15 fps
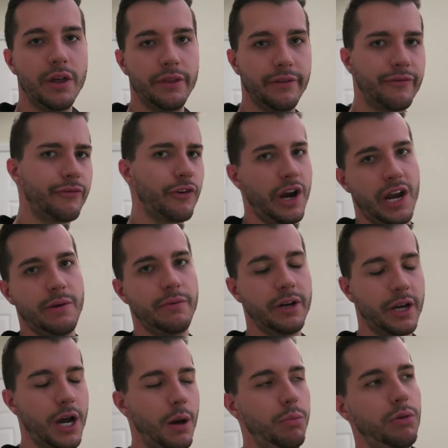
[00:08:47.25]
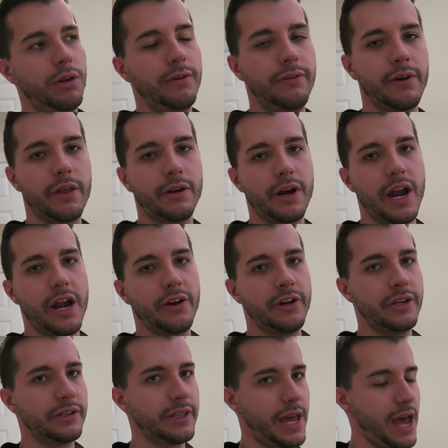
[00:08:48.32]
the frame and a couple of other
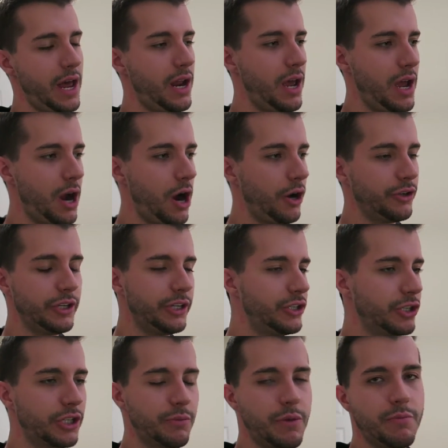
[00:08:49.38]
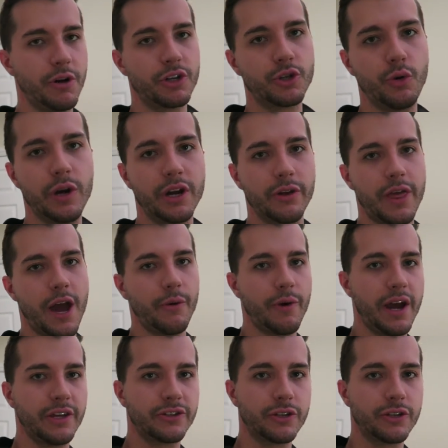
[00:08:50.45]
areas that are, it's just gonna be much quicker that way.